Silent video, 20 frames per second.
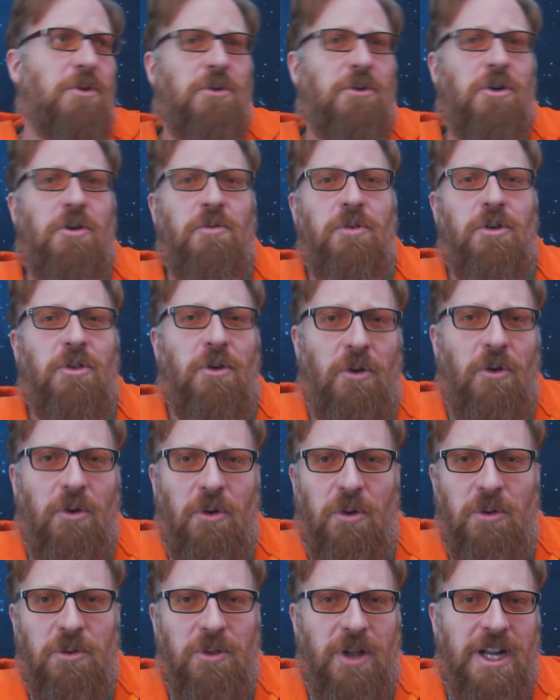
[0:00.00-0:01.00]
We were over the
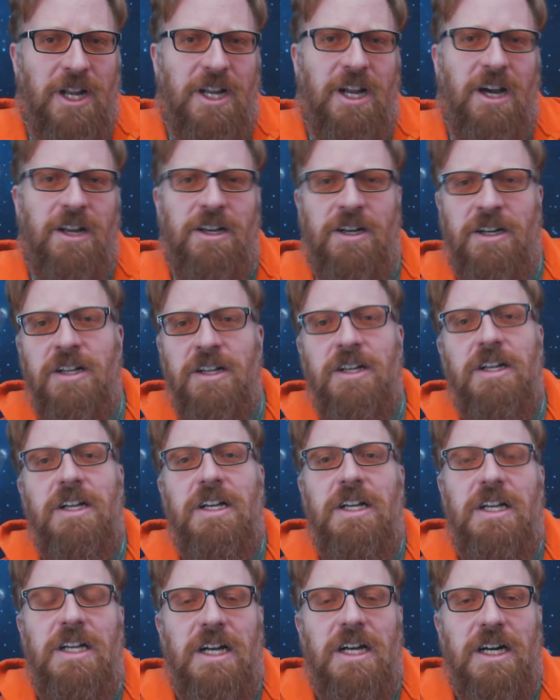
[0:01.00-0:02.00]
whole like kind
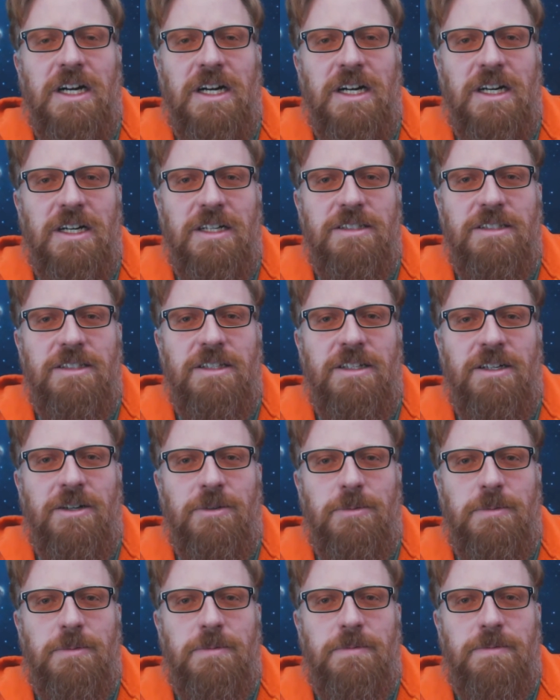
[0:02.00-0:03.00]

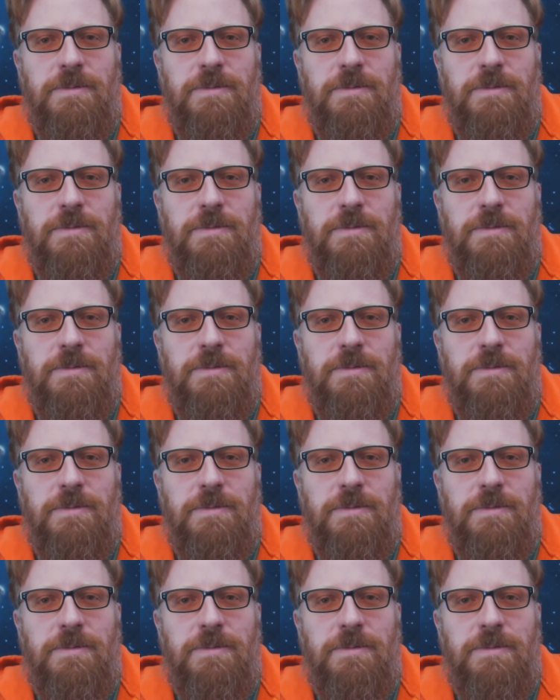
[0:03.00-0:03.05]
of,